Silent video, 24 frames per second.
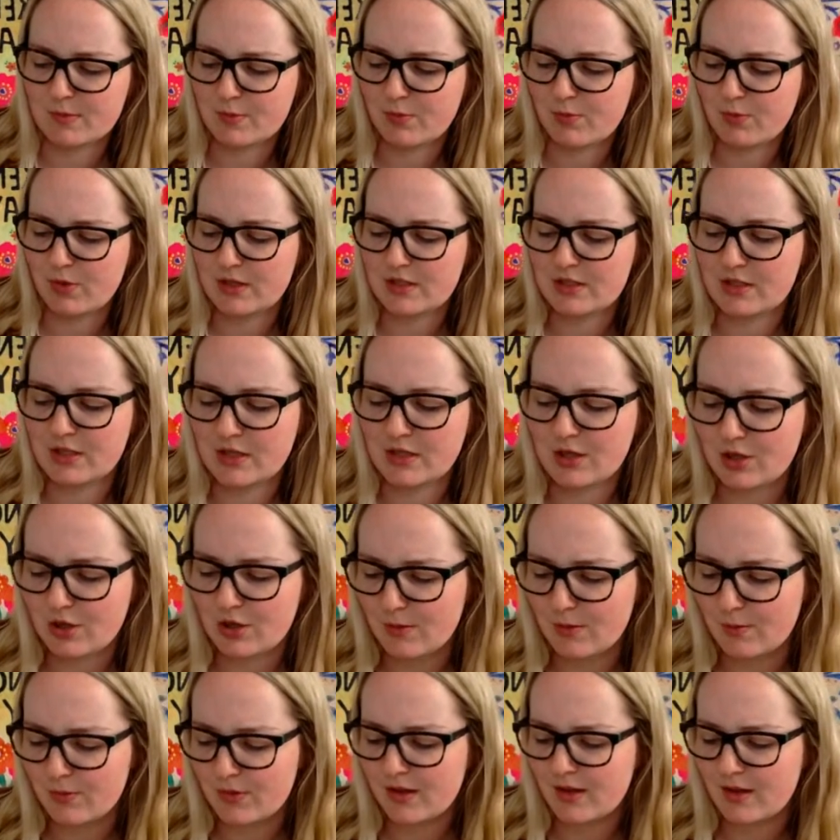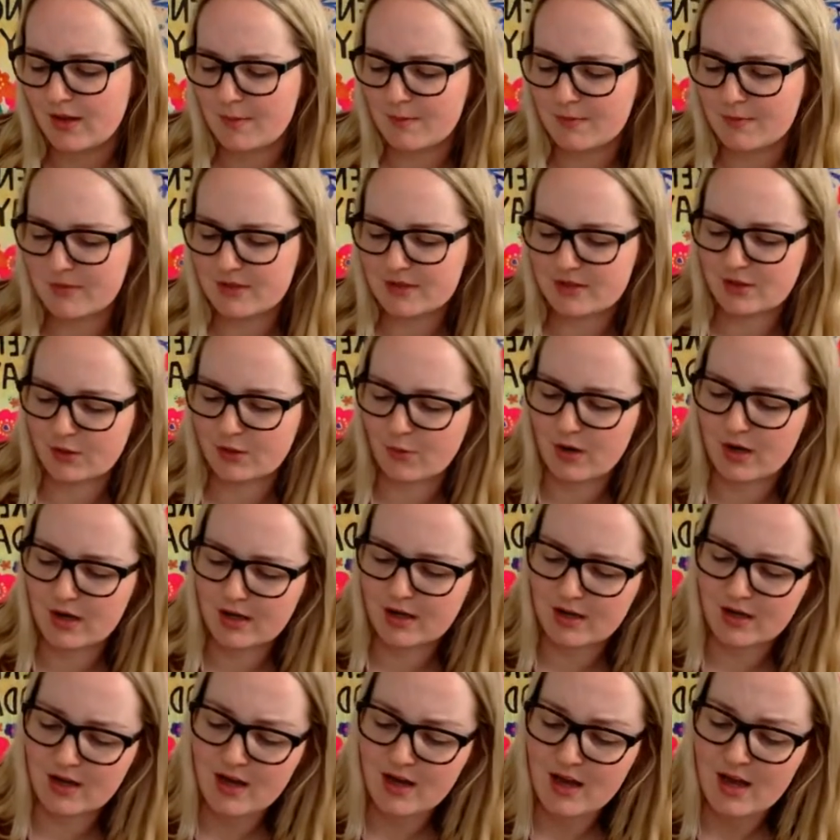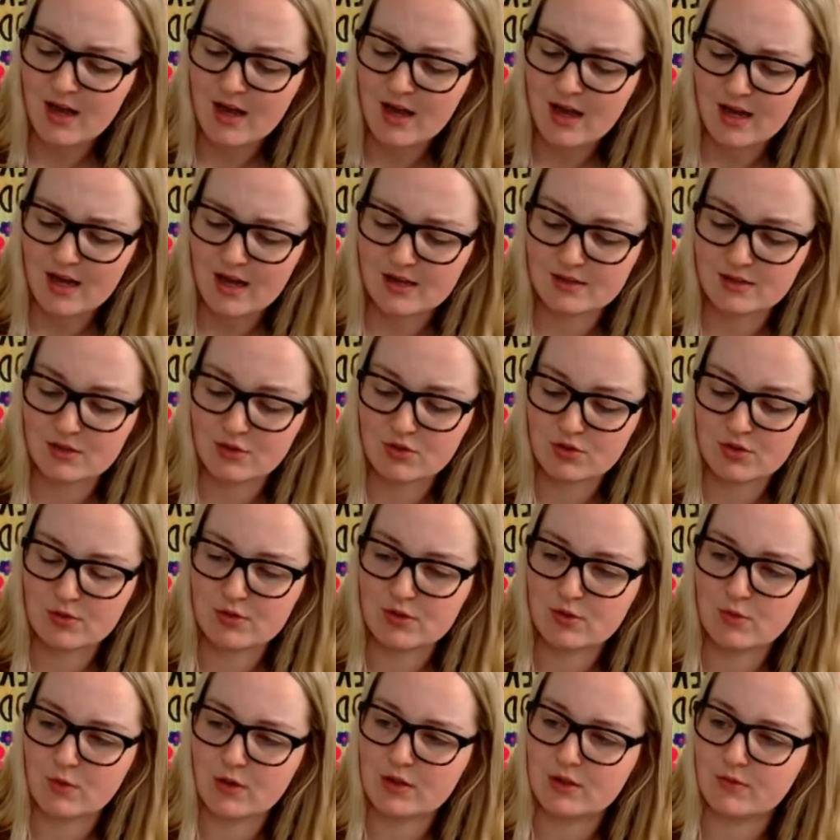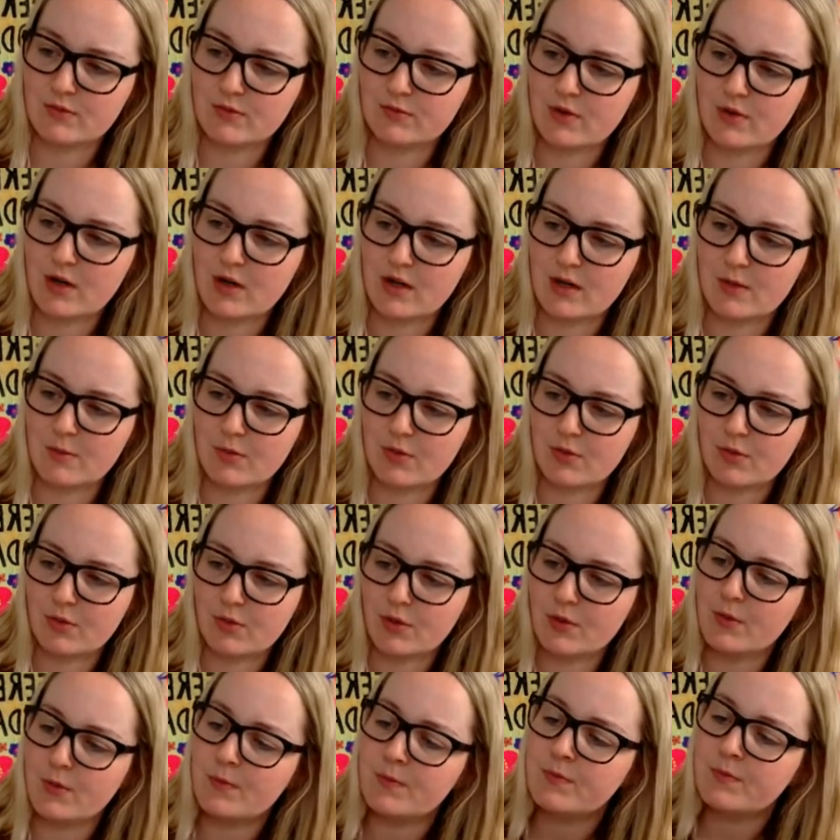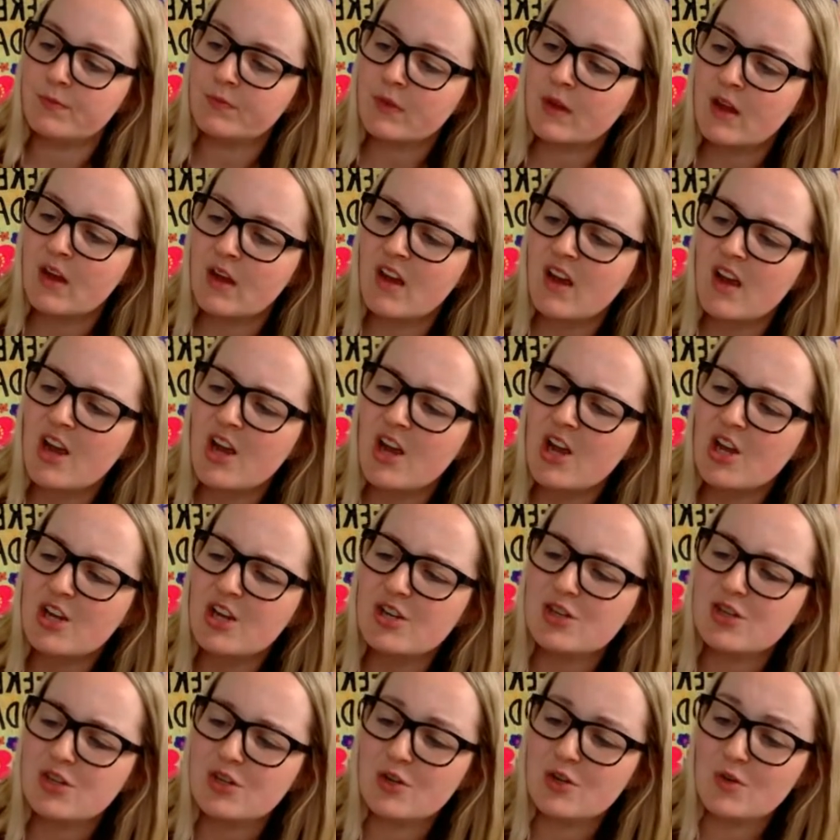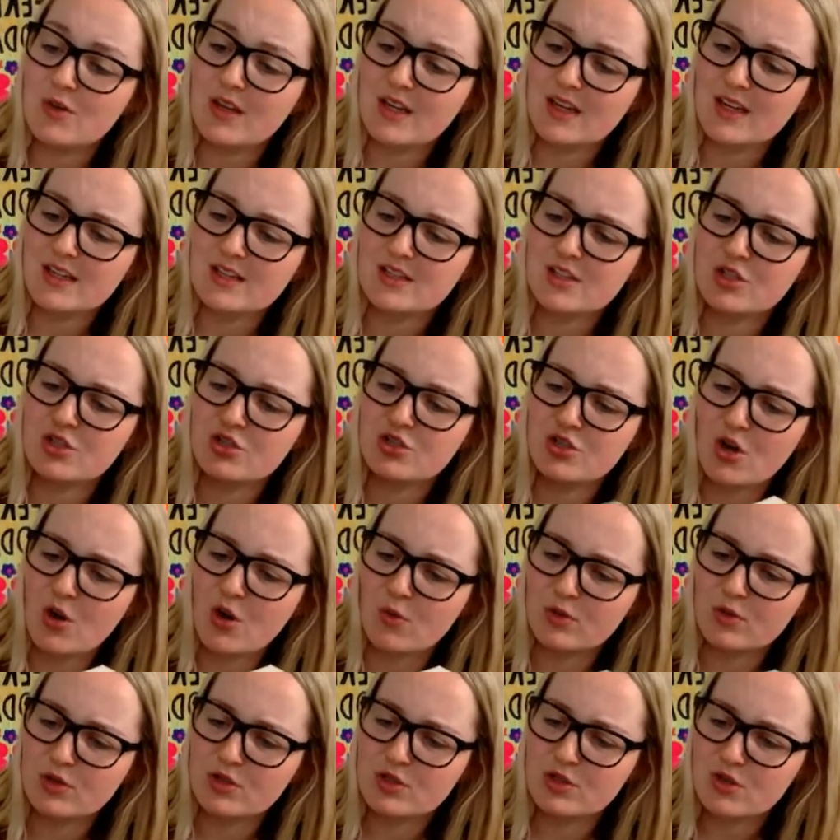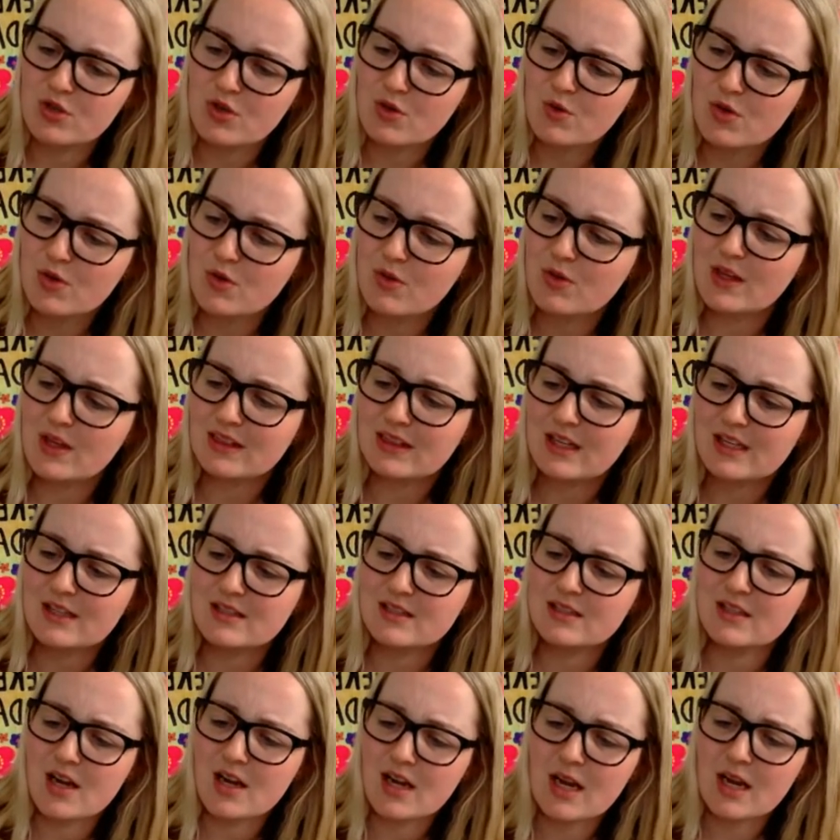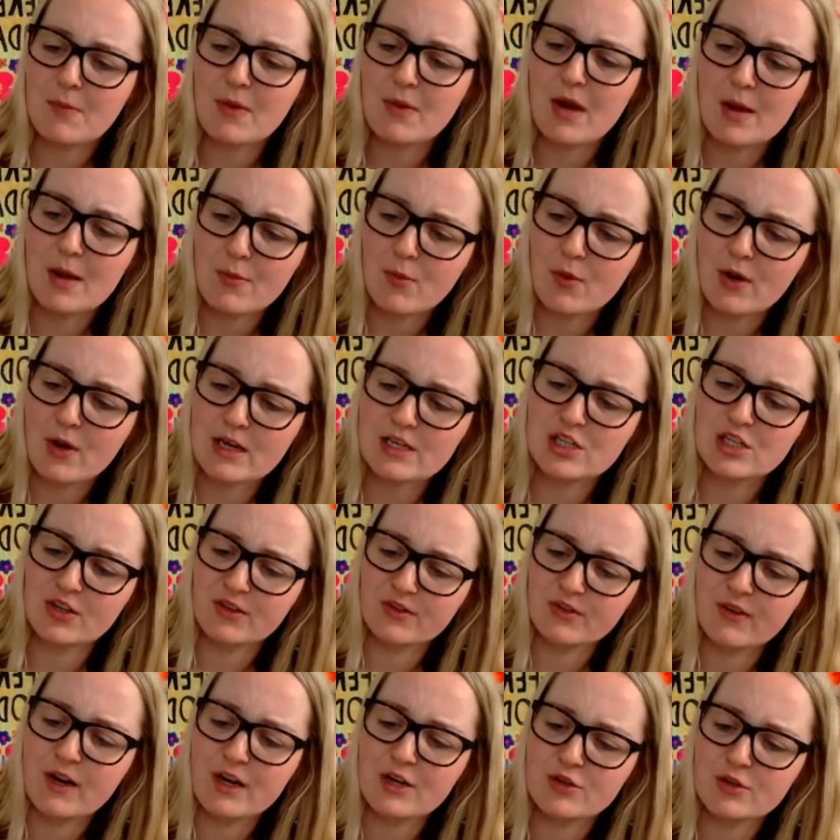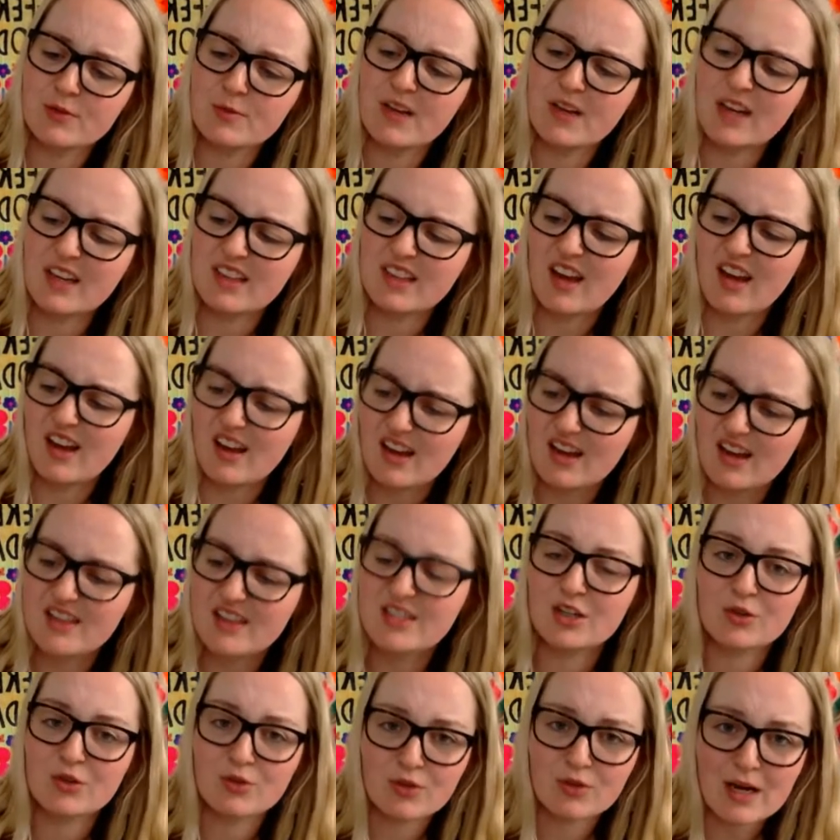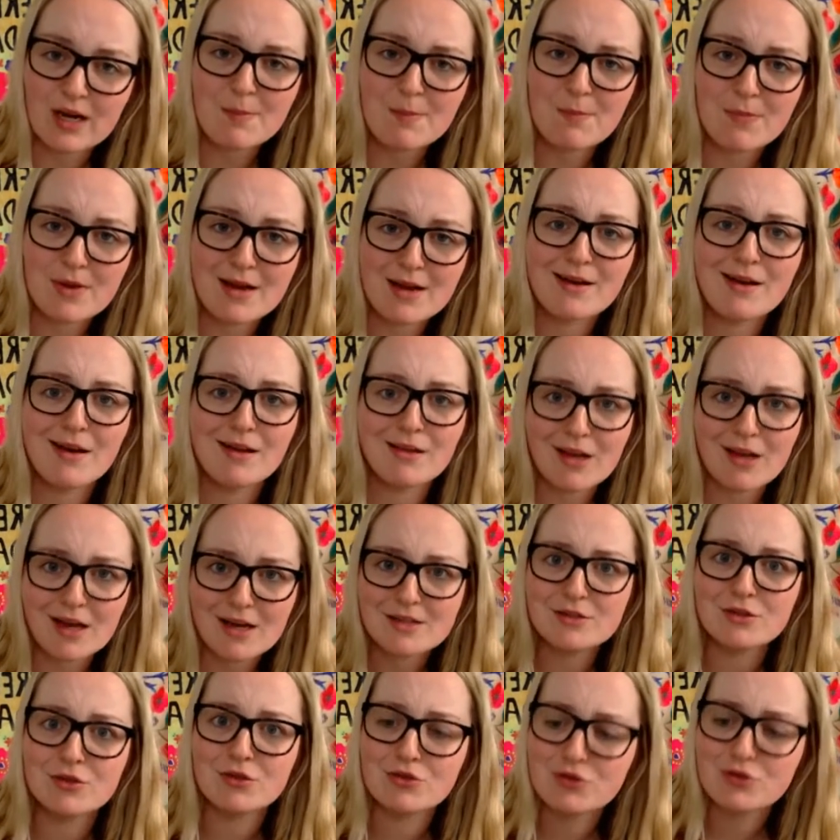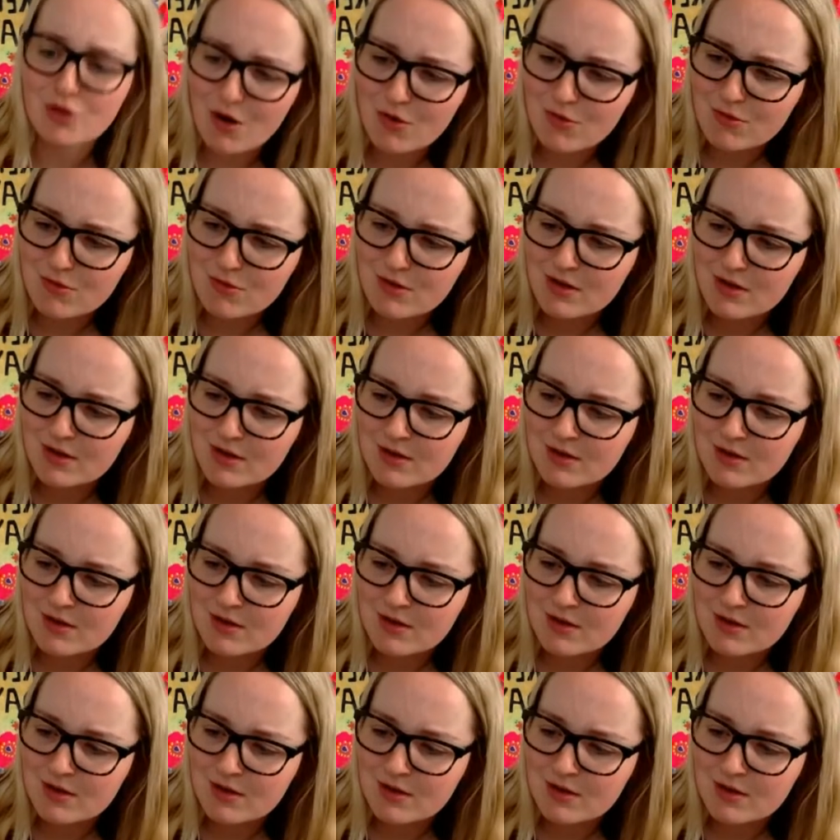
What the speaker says: pointing her umbrella at Mr. Wonka, as though she was going to run him through. You think it's a joke, do you? You think that sucking my boy into your fudge room like that is a great big colossal joke?